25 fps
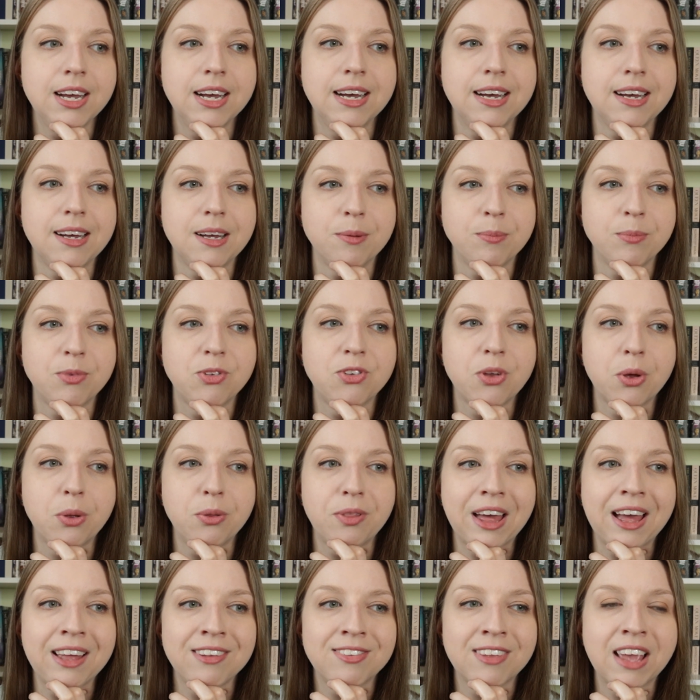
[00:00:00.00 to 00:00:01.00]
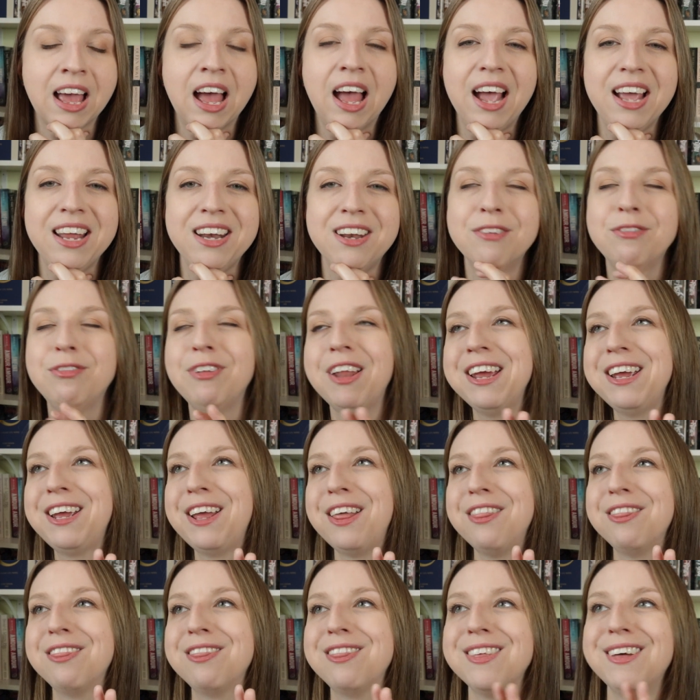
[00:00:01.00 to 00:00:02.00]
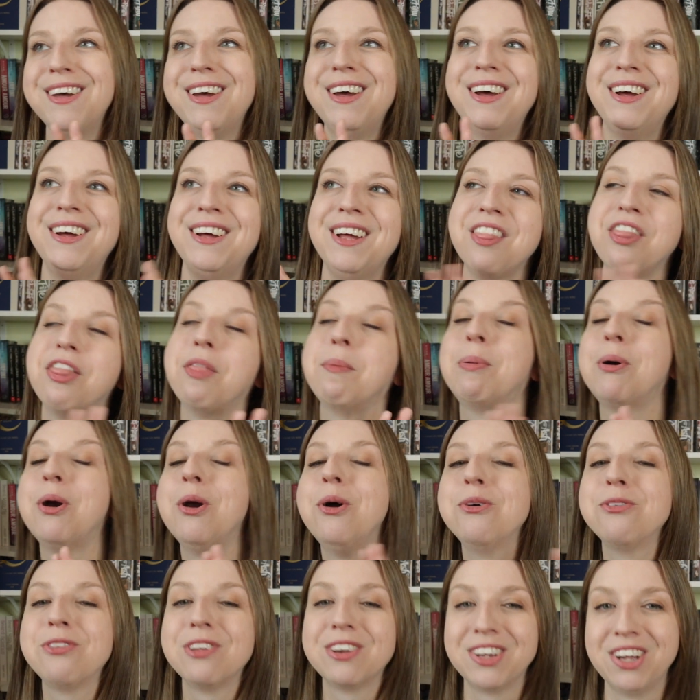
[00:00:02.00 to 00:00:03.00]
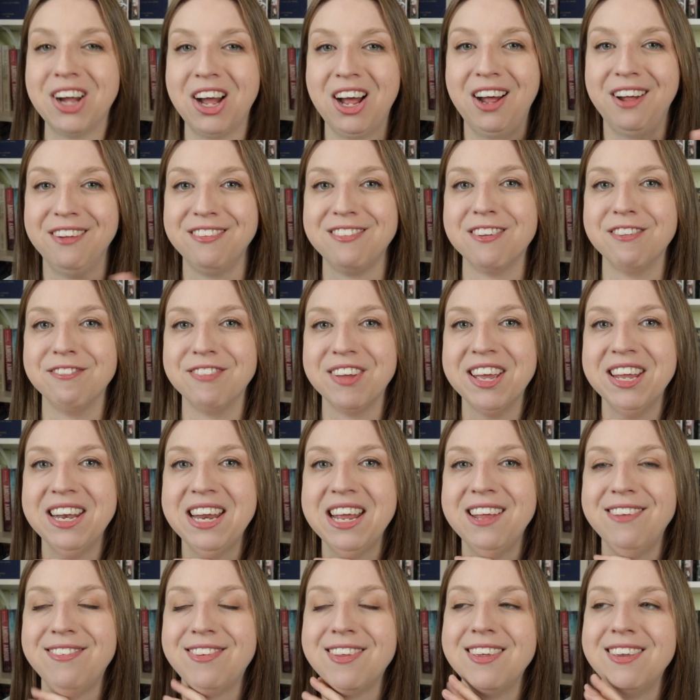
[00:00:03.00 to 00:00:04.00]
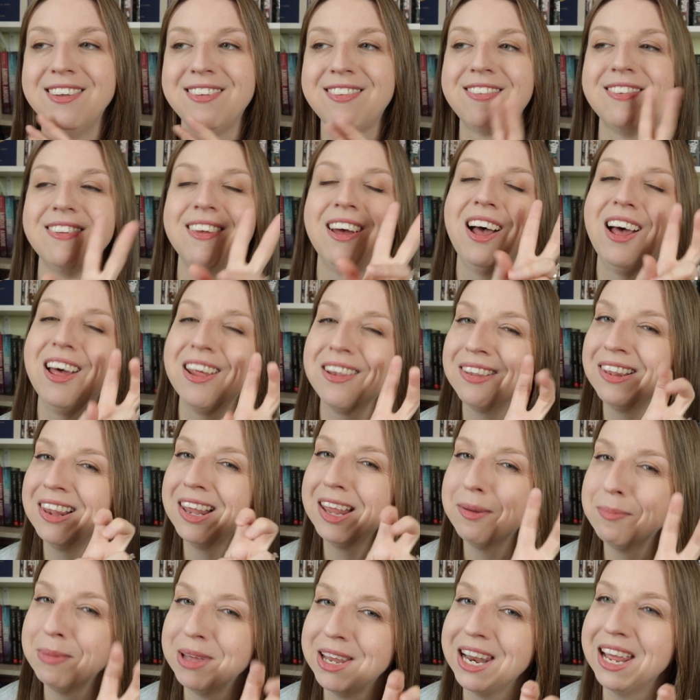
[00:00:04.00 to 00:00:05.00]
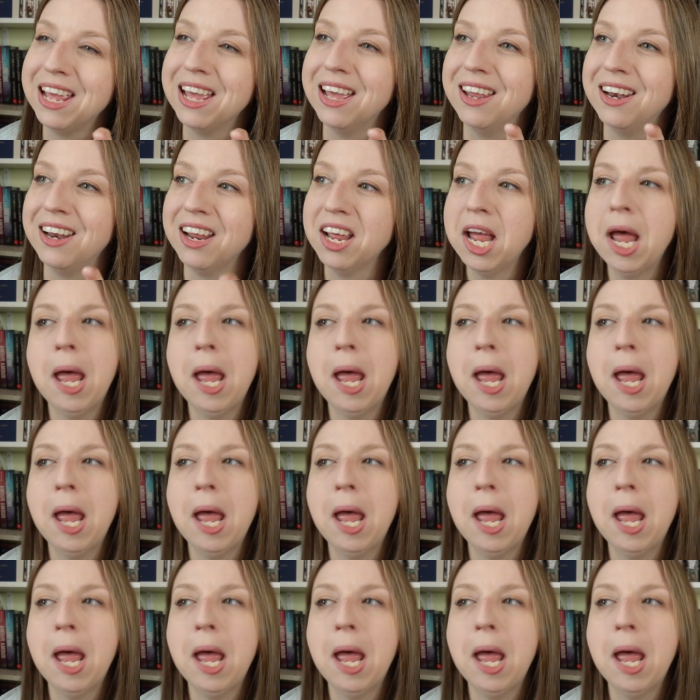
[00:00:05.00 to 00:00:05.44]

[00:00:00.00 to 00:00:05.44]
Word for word: Um, so that's kind of like the the pros and cons of it is it's unlimited,